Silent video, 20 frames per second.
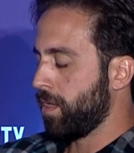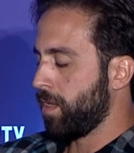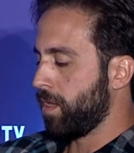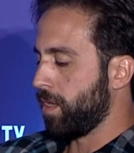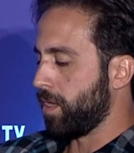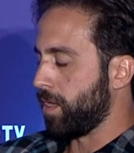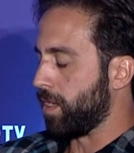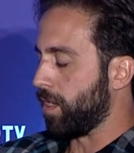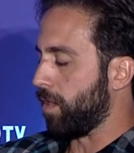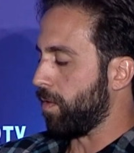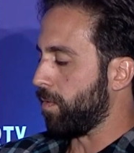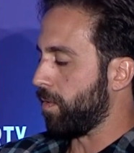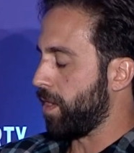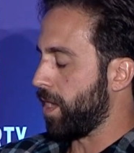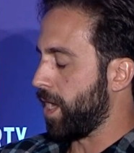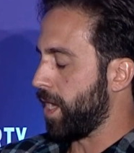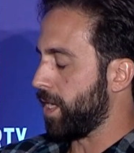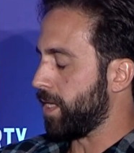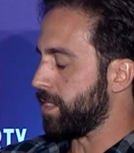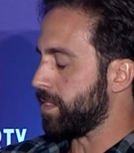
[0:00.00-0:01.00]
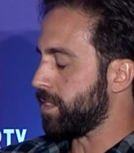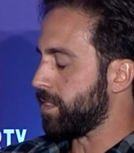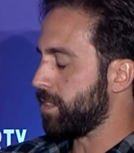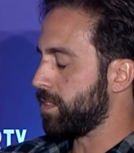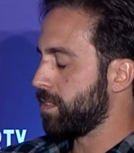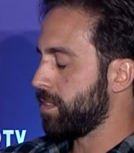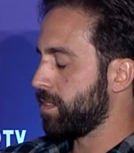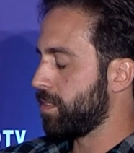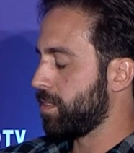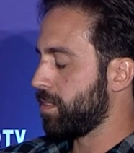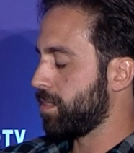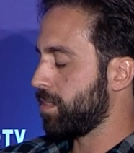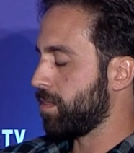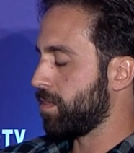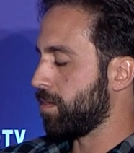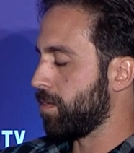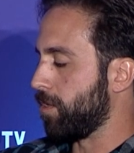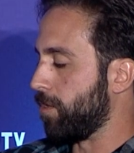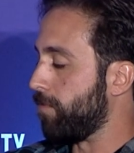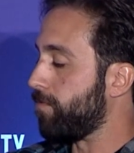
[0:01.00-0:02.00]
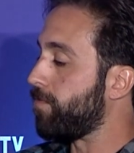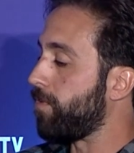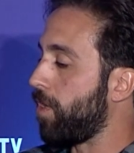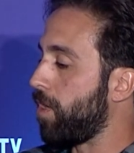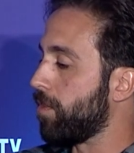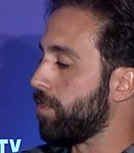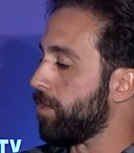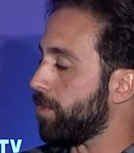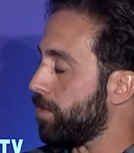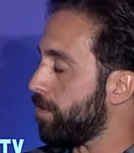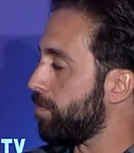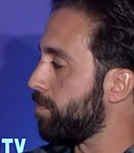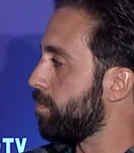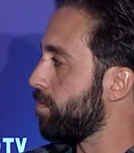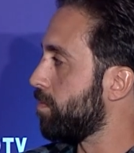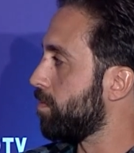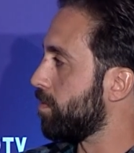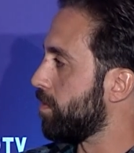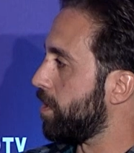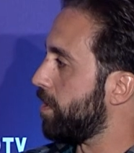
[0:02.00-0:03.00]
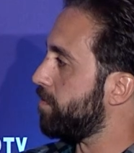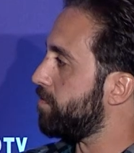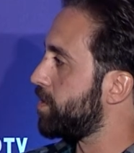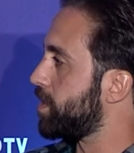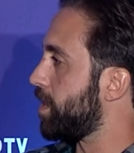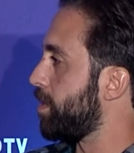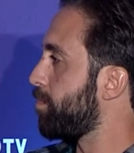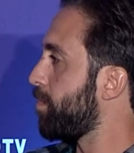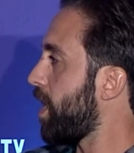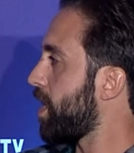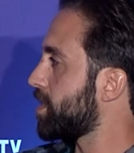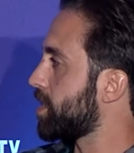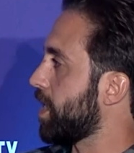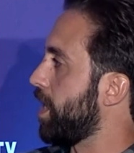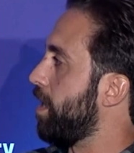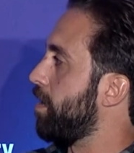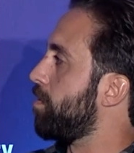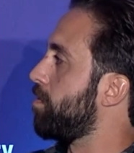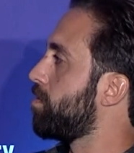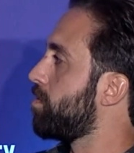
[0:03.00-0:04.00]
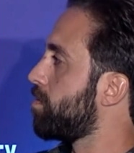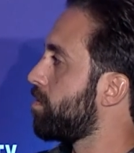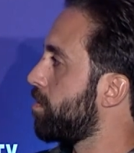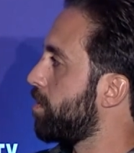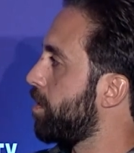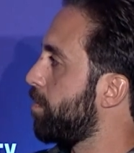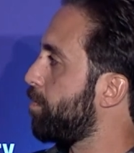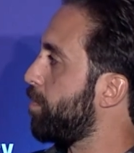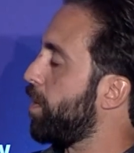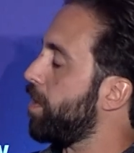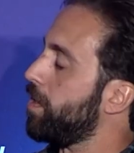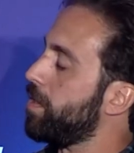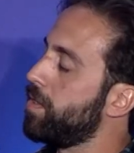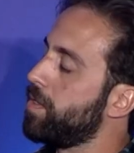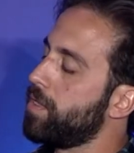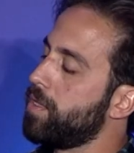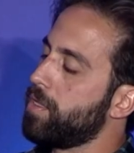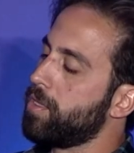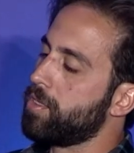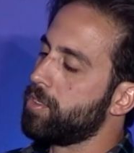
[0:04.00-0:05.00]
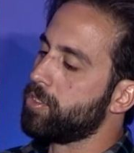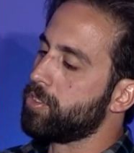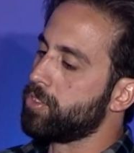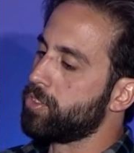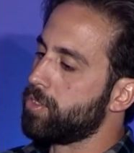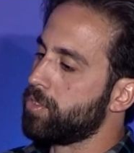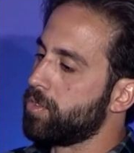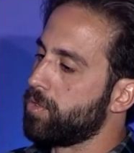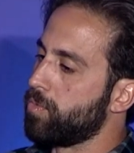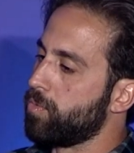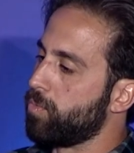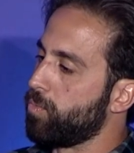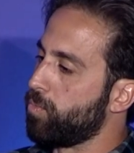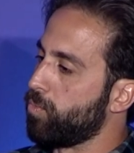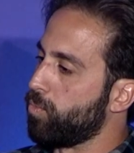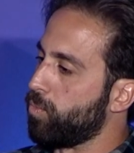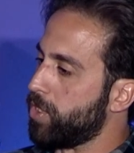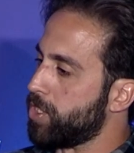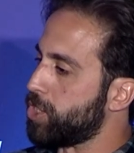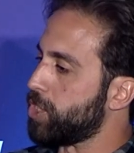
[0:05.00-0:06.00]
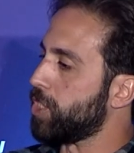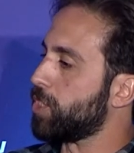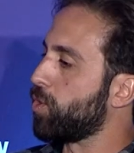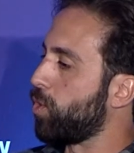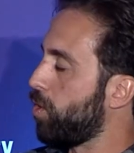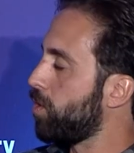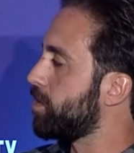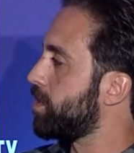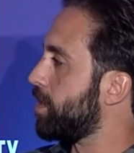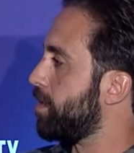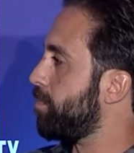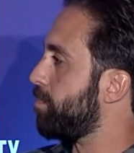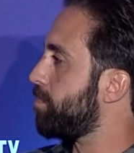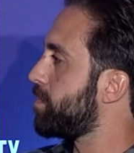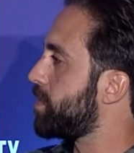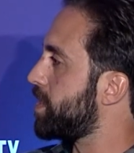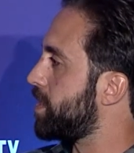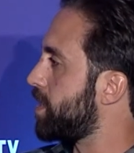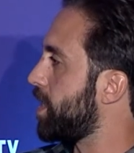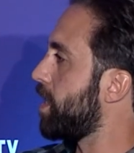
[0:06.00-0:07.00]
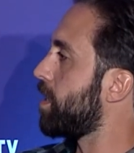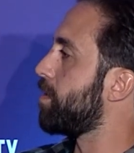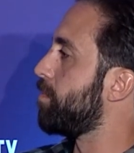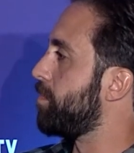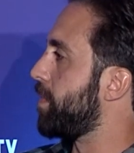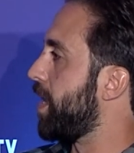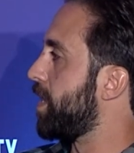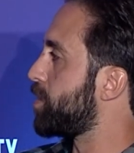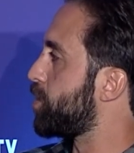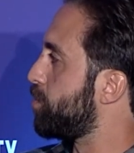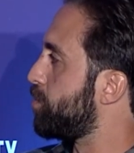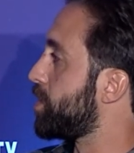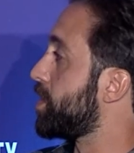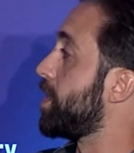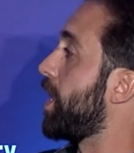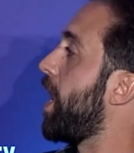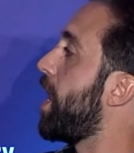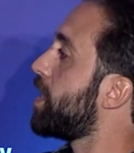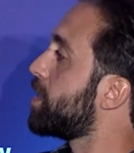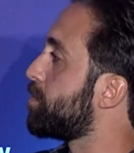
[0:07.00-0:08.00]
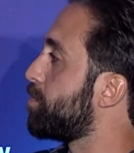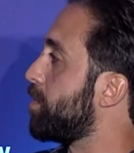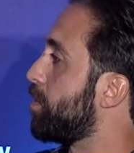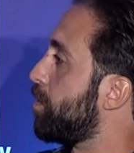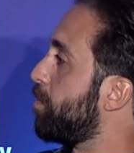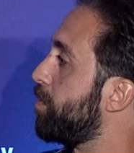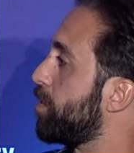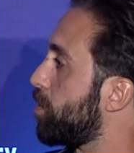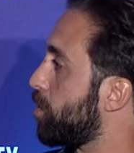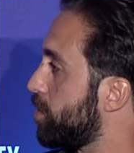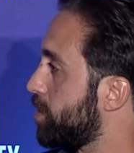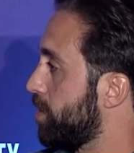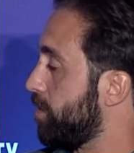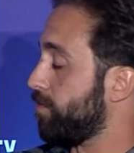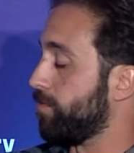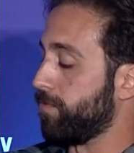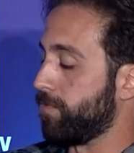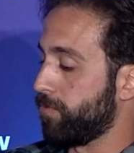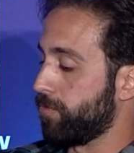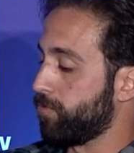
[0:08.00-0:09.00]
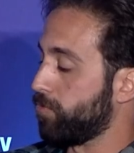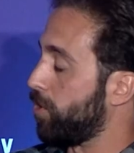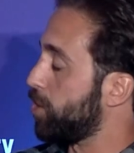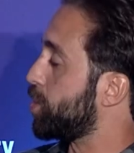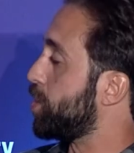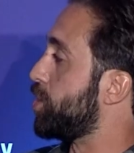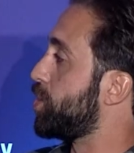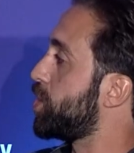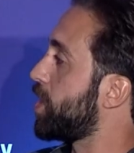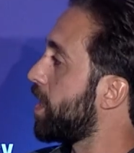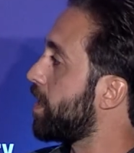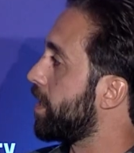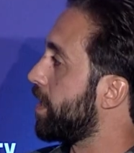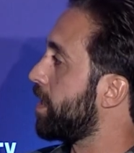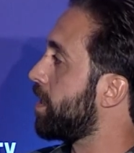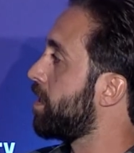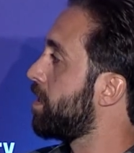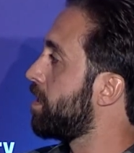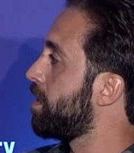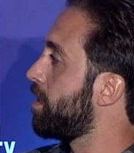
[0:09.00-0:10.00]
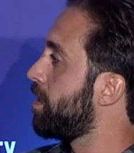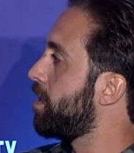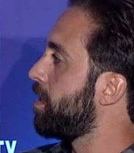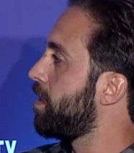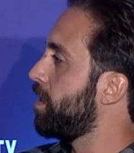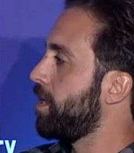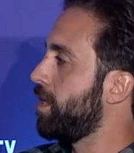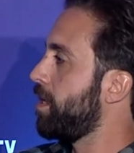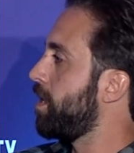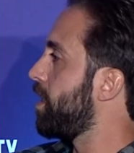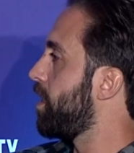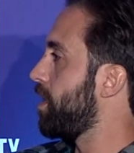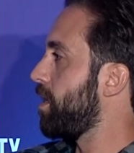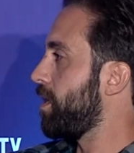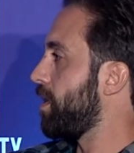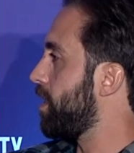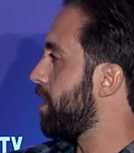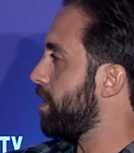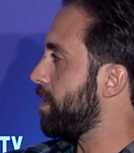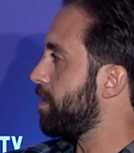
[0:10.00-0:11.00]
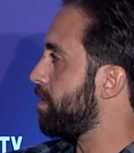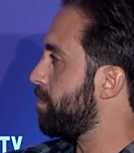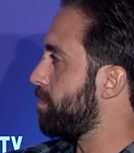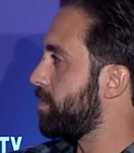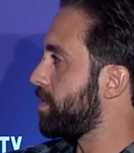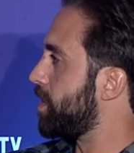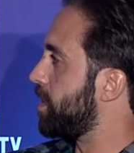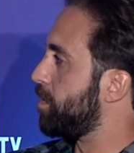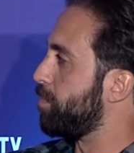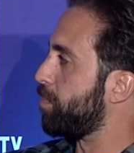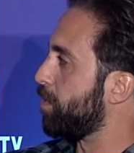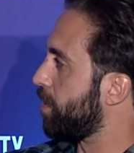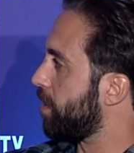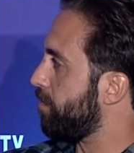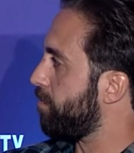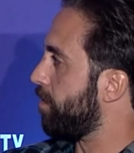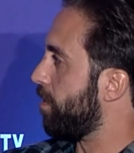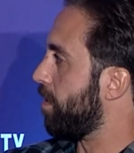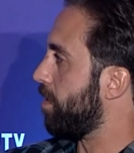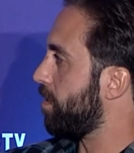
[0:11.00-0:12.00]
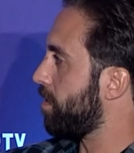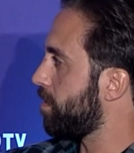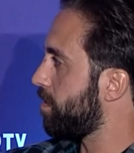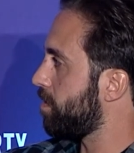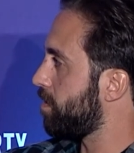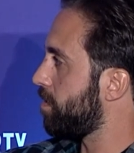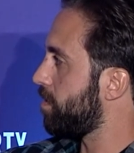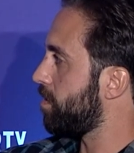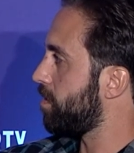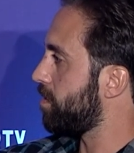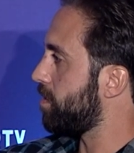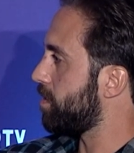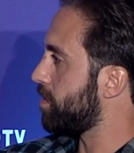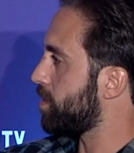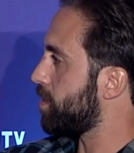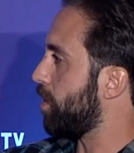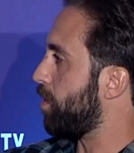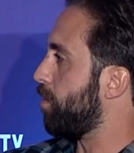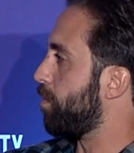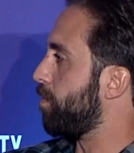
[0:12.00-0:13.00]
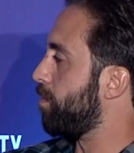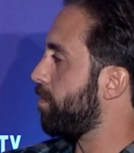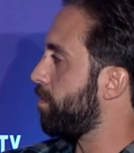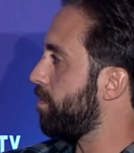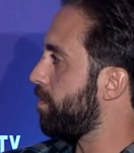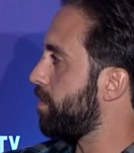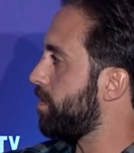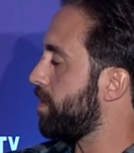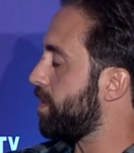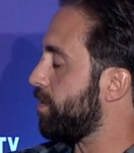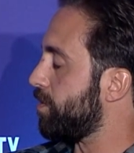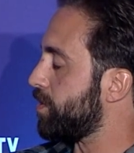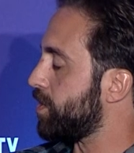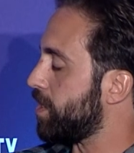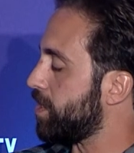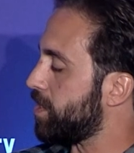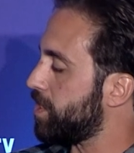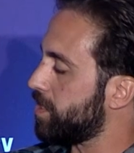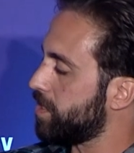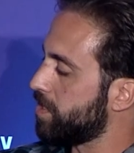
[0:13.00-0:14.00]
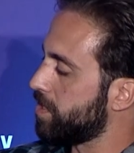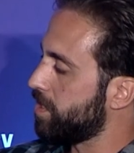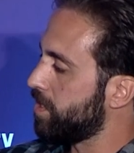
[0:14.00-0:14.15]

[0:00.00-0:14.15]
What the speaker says: and her father lives in Moscow. But when she called him to tell him that she was in the hospital because of Russian shelling, he didn't believe her. So there's this,